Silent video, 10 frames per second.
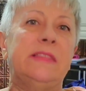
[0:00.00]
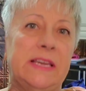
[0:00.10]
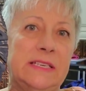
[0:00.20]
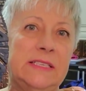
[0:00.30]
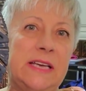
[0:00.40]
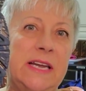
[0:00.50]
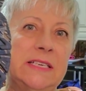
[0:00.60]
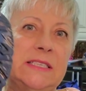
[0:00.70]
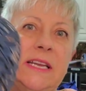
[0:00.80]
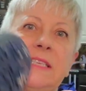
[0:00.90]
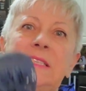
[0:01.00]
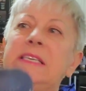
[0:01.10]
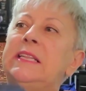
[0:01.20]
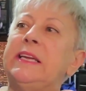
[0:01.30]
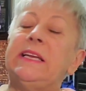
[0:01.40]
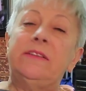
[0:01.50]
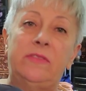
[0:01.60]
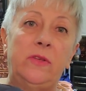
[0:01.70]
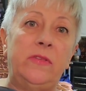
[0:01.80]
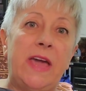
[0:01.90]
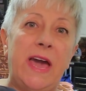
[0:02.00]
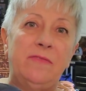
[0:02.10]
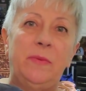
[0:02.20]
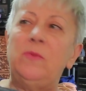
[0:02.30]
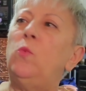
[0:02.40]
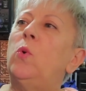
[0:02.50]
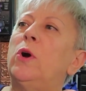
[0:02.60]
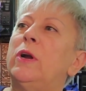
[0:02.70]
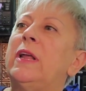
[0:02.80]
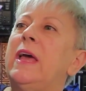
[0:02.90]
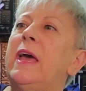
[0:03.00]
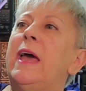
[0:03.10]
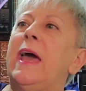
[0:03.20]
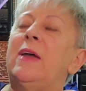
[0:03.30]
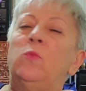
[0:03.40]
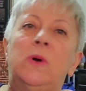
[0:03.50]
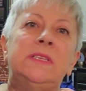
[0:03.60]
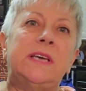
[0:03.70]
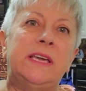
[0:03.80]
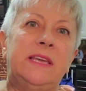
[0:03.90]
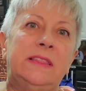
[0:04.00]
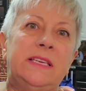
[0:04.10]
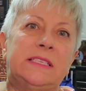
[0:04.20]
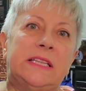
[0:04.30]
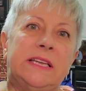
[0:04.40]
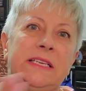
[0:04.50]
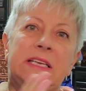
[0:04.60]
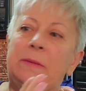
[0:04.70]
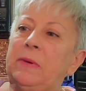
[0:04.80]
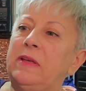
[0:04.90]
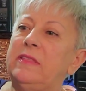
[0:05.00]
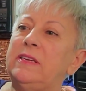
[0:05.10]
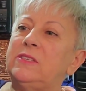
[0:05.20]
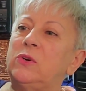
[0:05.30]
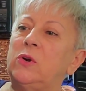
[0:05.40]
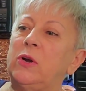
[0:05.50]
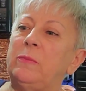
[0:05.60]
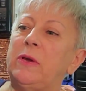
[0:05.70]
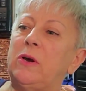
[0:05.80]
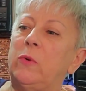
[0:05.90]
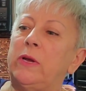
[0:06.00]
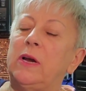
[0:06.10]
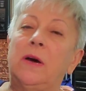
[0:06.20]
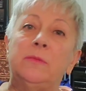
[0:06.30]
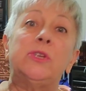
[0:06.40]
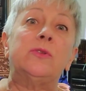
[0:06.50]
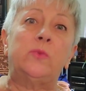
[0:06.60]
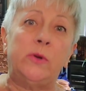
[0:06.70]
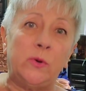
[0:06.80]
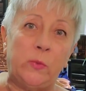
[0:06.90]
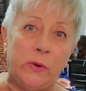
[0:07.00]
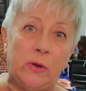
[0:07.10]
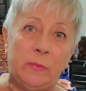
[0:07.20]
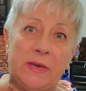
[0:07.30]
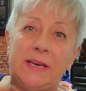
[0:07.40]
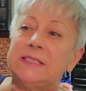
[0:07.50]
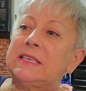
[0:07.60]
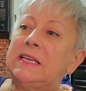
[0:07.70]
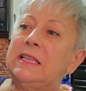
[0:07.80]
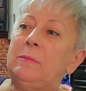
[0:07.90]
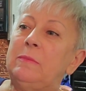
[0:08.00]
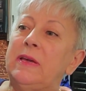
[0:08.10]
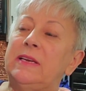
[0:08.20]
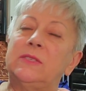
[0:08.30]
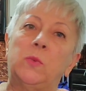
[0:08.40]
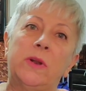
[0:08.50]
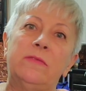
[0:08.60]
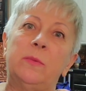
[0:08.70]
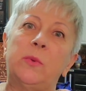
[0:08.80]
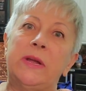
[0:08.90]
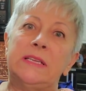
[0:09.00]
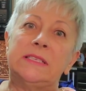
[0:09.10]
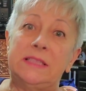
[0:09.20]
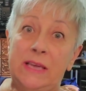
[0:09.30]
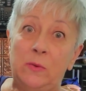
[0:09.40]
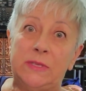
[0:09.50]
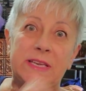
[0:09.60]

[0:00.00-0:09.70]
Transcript: The inside is nice and clean, even though they have been worn. And once I get these cleaned up, these are going to be going um, to the Real Real because Columbia is one of the brands that they will